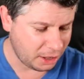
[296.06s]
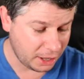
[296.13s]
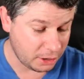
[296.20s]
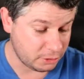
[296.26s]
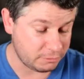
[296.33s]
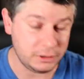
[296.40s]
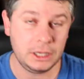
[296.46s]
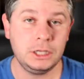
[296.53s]

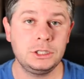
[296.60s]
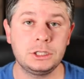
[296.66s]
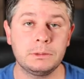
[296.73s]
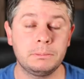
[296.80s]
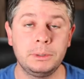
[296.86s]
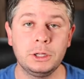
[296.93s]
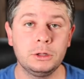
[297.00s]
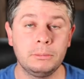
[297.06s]
out of each
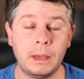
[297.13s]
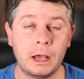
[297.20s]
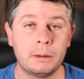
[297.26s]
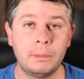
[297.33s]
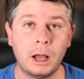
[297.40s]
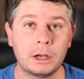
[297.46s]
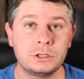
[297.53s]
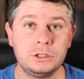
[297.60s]
build and
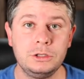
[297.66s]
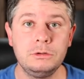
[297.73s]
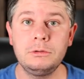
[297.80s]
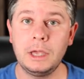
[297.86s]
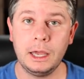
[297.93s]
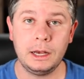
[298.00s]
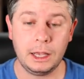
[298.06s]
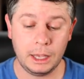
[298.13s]
battle box, you
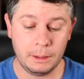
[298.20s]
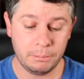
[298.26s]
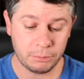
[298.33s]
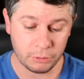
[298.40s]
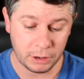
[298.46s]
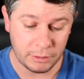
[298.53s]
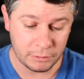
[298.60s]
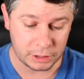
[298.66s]
get a
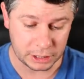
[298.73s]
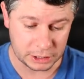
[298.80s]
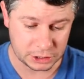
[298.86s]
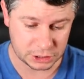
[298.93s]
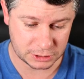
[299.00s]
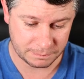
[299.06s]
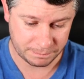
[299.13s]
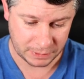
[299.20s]

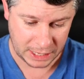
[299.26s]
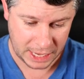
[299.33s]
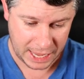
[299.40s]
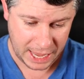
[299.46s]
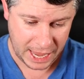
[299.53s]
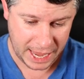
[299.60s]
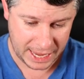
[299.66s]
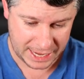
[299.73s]
pre-release.
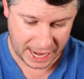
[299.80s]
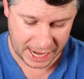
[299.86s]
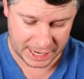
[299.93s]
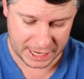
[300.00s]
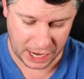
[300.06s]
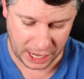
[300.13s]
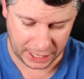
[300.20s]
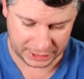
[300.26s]
and
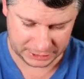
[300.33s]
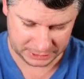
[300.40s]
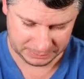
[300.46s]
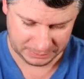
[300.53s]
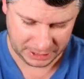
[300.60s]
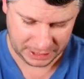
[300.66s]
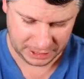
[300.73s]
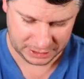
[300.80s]
I got
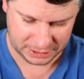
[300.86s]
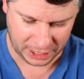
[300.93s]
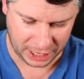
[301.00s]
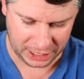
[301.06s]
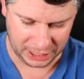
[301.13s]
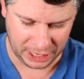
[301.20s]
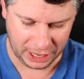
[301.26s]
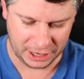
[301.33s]

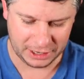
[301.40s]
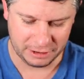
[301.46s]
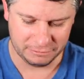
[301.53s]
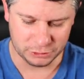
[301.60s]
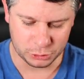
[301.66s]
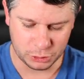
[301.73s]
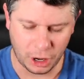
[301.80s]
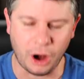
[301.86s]
a lot
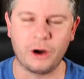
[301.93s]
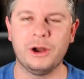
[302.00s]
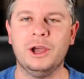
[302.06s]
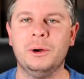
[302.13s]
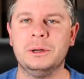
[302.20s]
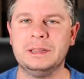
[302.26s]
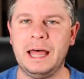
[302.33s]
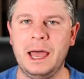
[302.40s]
of
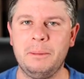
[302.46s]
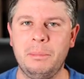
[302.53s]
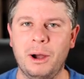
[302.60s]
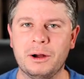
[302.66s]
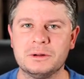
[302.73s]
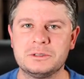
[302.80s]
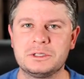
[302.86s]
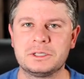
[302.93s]
Lucario and
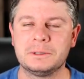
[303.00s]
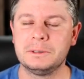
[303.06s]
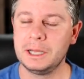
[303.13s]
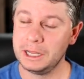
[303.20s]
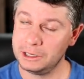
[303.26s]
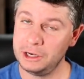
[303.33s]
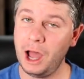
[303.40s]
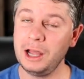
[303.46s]
Liepards.
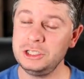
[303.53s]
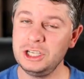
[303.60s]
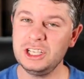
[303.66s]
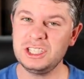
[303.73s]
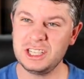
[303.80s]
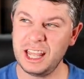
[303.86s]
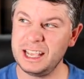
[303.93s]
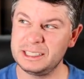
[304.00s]
Not
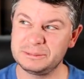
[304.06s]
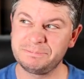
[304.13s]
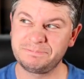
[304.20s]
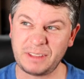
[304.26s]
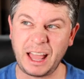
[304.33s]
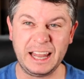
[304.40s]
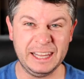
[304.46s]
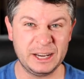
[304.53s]
just like
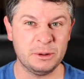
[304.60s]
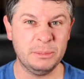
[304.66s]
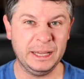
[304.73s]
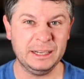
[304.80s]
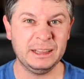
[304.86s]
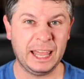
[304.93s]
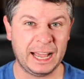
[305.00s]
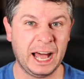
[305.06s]
a little
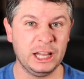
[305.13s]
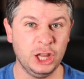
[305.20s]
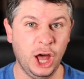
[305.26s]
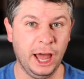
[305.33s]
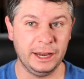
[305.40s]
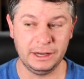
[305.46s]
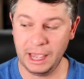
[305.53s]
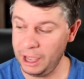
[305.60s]
bit, like a
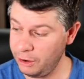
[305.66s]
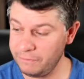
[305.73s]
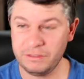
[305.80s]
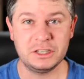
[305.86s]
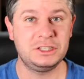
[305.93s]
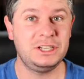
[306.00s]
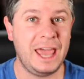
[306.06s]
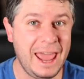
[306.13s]
lot. Out
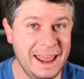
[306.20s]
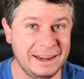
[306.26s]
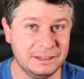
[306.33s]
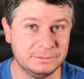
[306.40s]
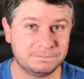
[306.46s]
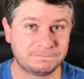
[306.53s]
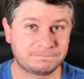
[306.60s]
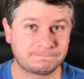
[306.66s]
of the
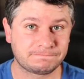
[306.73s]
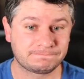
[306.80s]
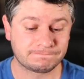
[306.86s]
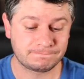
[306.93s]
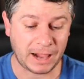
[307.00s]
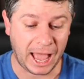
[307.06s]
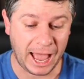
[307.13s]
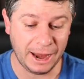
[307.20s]
10,
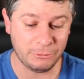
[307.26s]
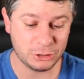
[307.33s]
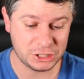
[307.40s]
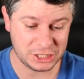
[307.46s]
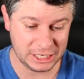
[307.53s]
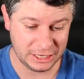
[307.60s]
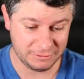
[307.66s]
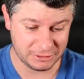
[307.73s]
I
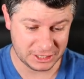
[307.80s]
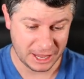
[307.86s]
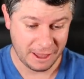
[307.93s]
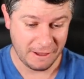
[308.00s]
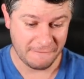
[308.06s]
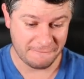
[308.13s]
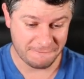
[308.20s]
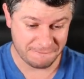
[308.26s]
received
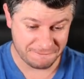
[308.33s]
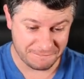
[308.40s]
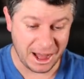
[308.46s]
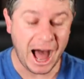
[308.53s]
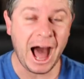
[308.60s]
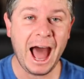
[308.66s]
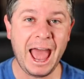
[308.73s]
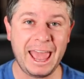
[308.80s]

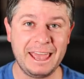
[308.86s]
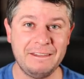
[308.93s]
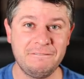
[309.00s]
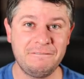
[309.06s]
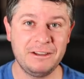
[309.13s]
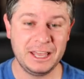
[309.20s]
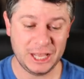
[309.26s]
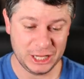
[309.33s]

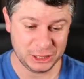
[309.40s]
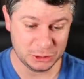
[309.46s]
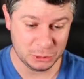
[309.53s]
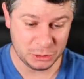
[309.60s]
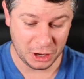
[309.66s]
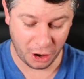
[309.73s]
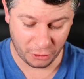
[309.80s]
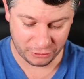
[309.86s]
5
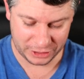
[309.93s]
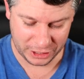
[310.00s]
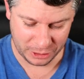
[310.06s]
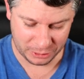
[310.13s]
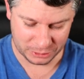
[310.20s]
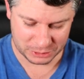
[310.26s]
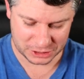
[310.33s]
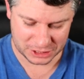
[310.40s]

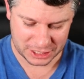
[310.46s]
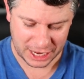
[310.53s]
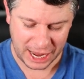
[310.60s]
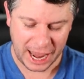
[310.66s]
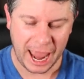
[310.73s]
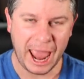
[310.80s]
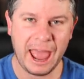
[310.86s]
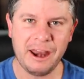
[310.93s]
Lucarios
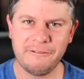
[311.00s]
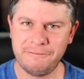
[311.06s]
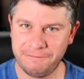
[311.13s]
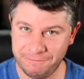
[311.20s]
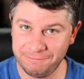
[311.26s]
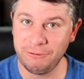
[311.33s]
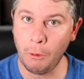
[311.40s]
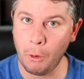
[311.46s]
and
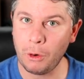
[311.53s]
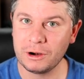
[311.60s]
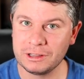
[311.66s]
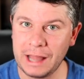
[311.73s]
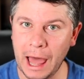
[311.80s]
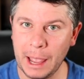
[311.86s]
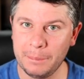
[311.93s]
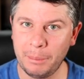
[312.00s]
4
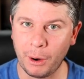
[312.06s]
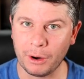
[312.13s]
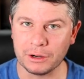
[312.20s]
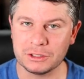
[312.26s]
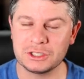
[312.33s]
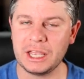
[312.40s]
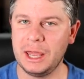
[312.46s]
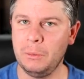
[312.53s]

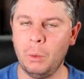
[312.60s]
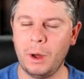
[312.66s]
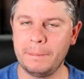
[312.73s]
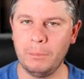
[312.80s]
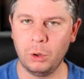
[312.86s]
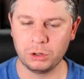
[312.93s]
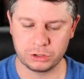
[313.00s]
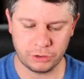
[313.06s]
Liepards and 1
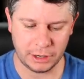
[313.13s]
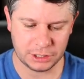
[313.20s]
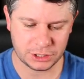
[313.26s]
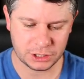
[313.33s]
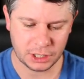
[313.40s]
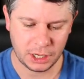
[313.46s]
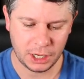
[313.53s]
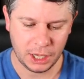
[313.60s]

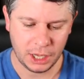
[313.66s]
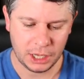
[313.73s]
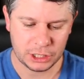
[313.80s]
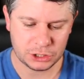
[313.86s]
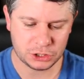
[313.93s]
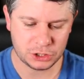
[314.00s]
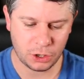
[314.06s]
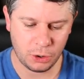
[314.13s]
Moltres.
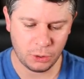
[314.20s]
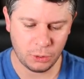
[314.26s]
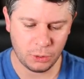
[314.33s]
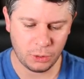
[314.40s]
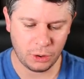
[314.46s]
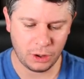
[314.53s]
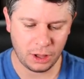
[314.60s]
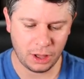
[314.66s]

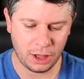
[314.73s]
So